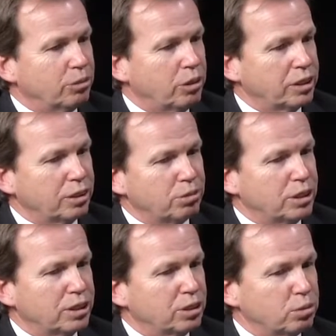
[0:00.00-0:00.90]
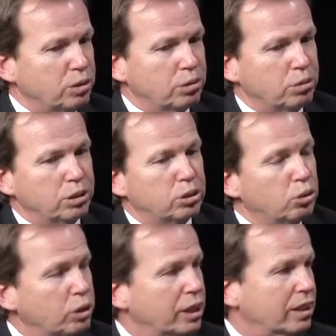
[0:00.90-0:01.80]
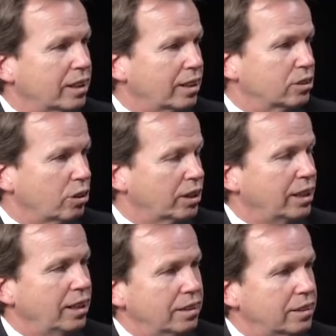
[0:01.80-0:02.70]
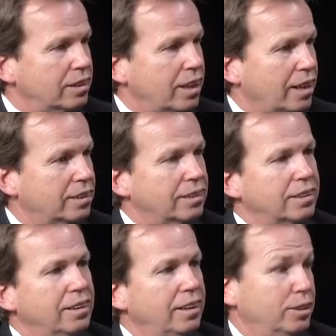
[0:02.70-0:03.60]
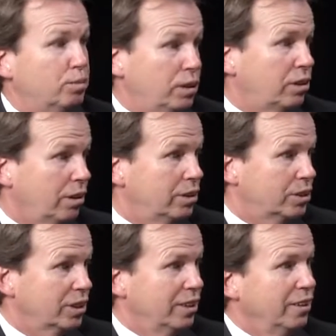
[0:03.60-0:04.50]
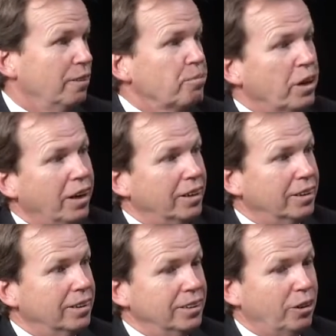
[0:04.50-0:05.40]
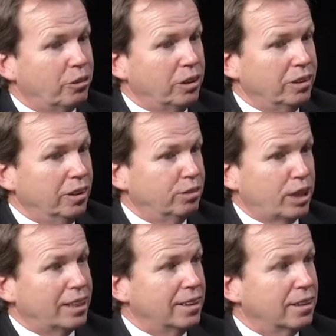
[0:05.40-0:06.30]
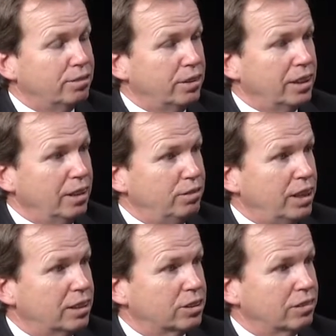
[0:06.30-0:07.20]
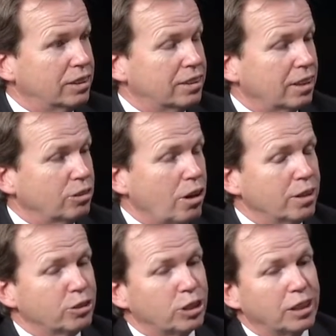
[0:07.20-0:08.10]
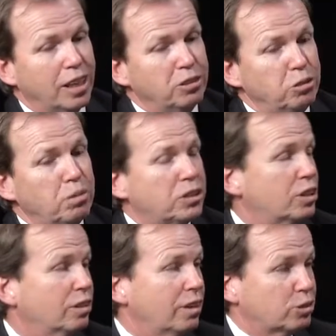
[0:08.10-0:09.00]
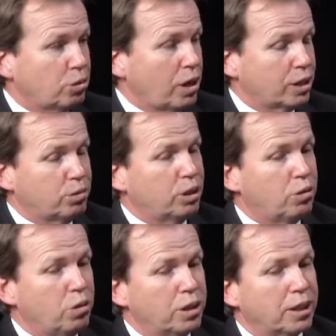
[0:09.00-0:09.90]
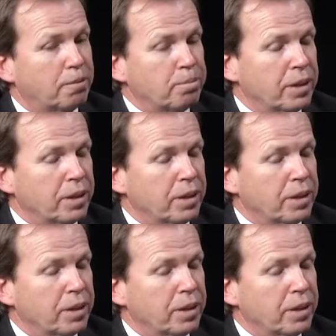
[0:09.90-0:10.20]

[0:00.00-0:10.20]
one of the reasons we're doing the things on the internet is because of taking advantage of the technology. And you mentioned electronic recording.